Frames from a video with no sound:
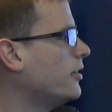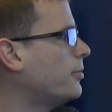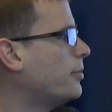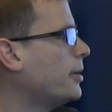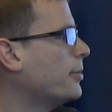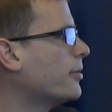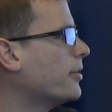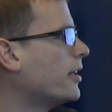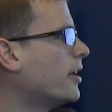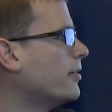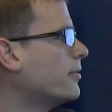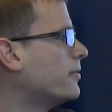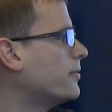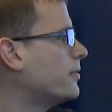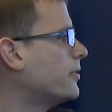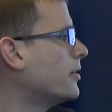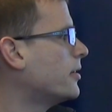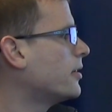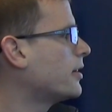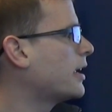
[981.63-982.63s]
people that
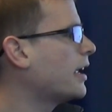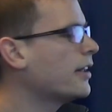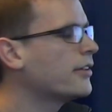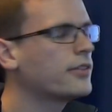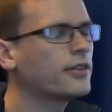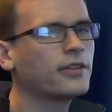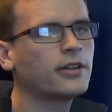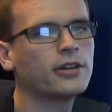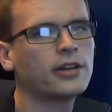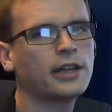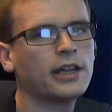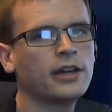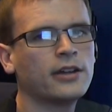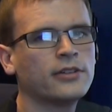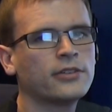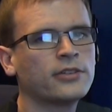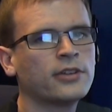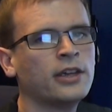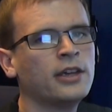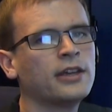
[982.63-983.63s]
have canceled their
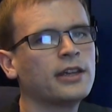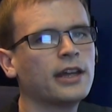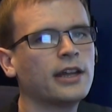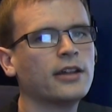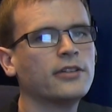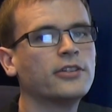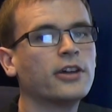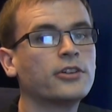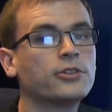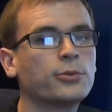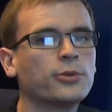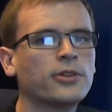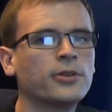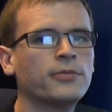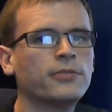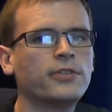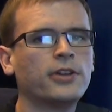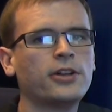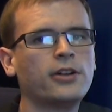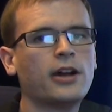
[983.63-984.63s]
accounts, get in touch with
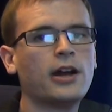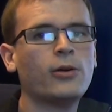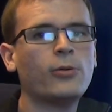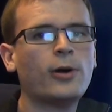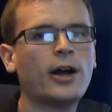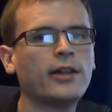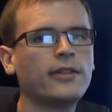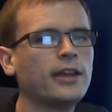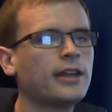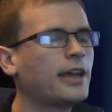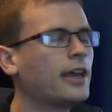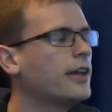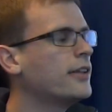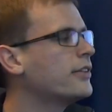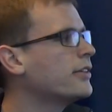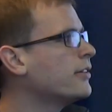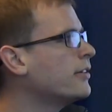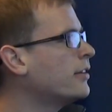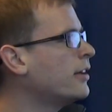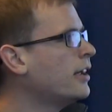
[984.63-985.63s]
them, figure out why they
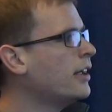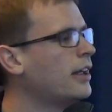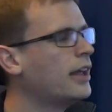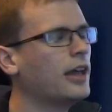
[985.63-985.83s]
canceled,